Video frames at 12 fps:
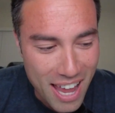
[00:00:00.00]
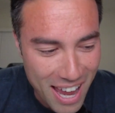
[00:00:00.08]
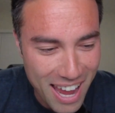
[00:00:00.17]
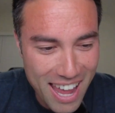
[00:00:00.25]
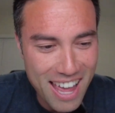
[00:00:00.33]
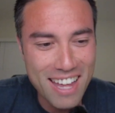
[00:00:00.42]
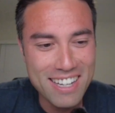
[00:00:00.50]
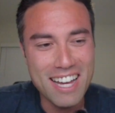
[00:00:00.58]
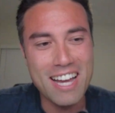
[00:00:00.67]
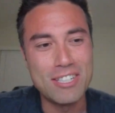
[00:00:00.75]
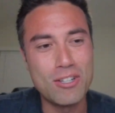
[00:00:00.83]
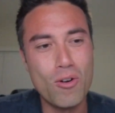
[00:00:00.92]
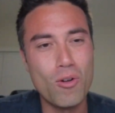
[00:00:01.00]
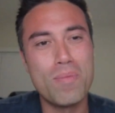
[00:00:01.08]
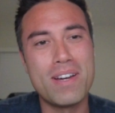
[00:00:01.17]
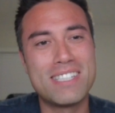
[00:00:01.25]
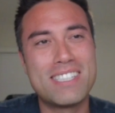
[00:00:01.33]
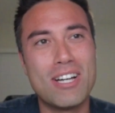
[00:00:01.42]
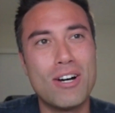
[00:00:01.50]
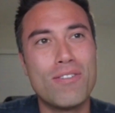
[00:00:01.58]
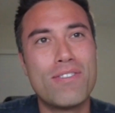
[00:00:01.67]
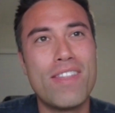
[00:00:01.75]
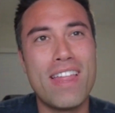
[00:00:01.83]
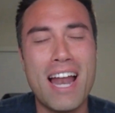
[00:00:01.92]
And I told
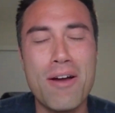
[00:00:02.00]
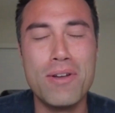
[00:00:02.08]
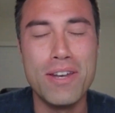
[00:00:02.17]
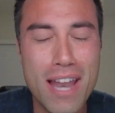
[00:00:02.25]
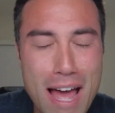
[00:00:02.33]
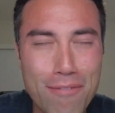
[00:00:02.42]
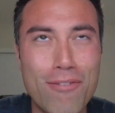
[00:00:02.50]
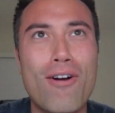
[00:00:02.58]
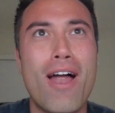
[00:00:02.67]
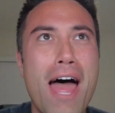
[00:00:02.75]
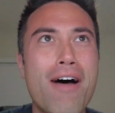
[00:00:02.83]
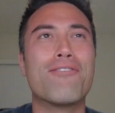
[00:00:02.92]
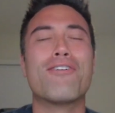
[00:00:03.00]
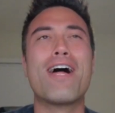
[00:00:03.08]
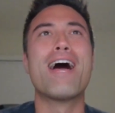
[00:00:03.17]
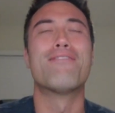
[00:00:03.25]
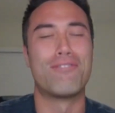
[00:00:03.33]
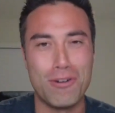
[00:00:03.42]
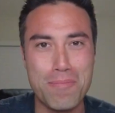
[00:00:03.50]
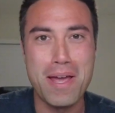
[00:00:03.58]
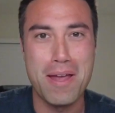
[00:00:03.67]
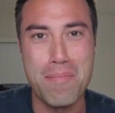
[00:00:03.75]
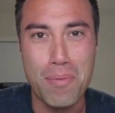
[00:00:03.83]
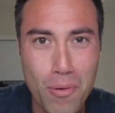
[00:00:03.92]
myself that I would never, ever, ever
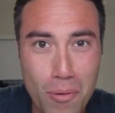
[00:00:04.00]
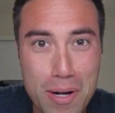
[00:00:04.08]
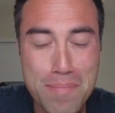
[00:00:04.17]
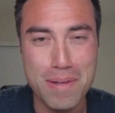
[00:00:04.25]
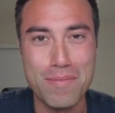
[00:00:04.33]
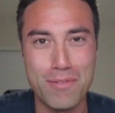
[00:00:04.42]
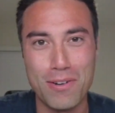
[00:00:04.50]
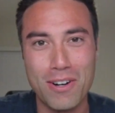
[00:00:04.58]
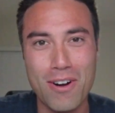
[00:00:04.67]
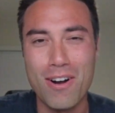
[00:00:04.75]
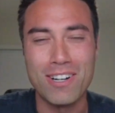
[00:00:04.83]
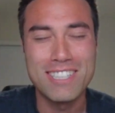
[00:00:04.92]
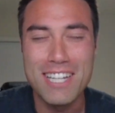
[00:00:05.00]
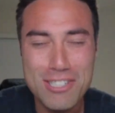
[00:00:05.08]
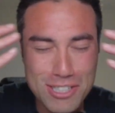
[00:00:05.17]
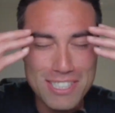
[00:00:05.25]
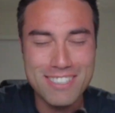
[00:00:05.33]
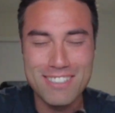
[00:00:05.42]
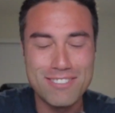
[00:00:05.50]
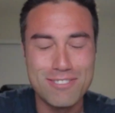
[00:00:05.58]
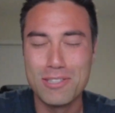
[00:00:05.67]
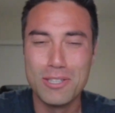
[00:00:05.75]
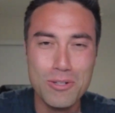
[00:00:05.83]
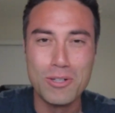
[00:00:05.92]
pay a premium for a car, because that's just
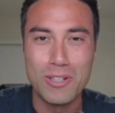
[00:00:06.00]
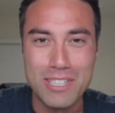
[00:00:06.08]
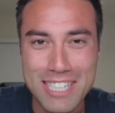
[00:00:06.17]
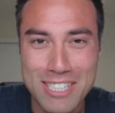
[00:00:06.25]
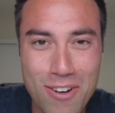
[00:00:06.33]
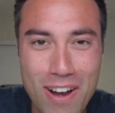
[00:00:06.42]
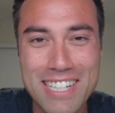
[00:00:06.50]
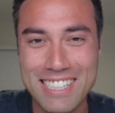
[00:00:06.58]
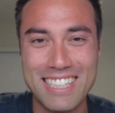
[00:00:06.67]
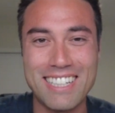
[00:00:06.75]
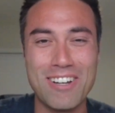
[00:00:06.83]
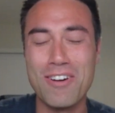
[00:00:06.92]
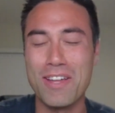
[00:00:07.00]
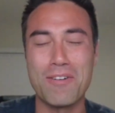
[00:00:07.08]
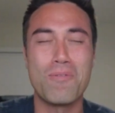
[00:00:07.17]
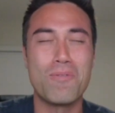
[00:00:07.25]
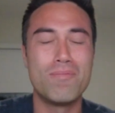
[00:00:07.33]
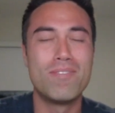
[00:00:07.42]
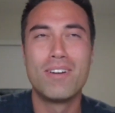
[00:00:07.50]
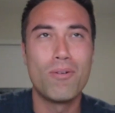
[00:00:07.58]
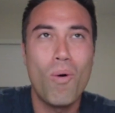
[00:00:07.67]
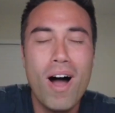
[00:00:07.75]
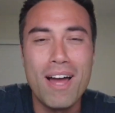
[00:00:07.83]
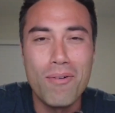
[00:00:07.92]
ludicrous. That's crazy. You know, like,
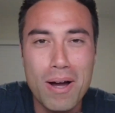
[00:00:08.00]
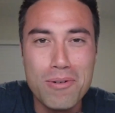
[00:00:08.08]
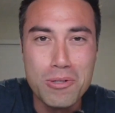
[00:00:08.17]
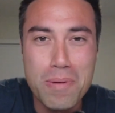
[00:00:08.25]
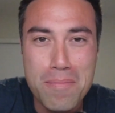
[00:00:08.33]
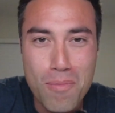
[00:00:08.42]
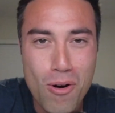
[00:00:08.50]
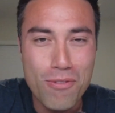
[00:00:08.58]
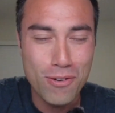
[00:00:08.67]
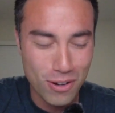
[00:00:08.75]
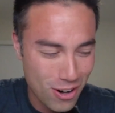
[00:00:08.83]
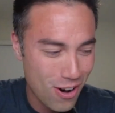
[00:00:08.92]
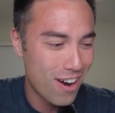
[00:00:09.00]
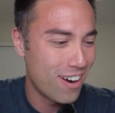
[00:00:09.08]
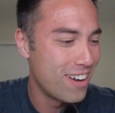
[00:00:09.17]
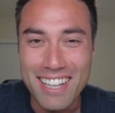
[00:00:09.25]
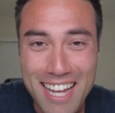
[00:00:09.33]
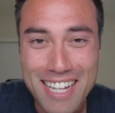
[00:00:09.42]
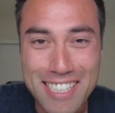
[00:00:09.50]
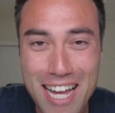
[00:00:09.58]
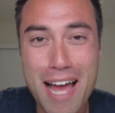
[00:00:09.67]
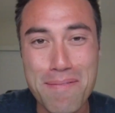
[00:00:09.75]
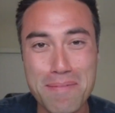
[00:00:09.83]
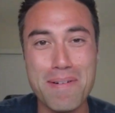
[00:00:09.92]
Why would you pay more for a car? At that
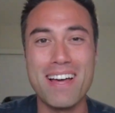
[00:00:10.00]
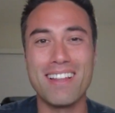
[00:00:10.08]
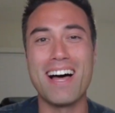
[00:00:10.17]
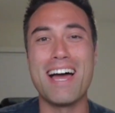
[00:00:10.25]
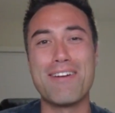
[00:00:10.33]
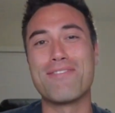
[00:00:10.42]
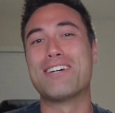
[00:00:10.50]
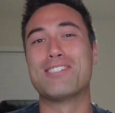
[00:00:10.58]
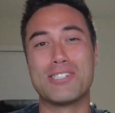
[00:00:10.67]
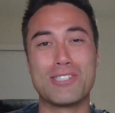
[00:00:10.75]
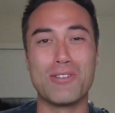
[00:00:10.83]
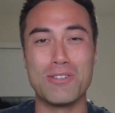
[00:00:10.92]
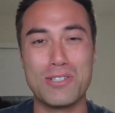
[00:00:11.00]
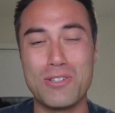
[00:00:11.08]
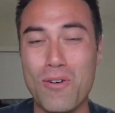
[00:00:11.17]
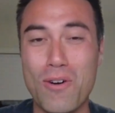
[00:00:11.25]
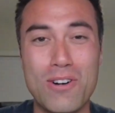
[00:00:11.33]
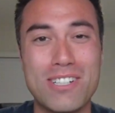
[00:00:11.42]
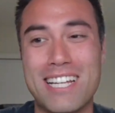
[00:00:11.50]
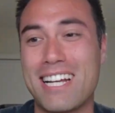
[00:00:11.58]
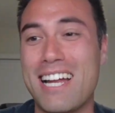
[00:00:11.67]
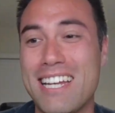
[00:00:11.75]
time in my life, I just sold the stores, like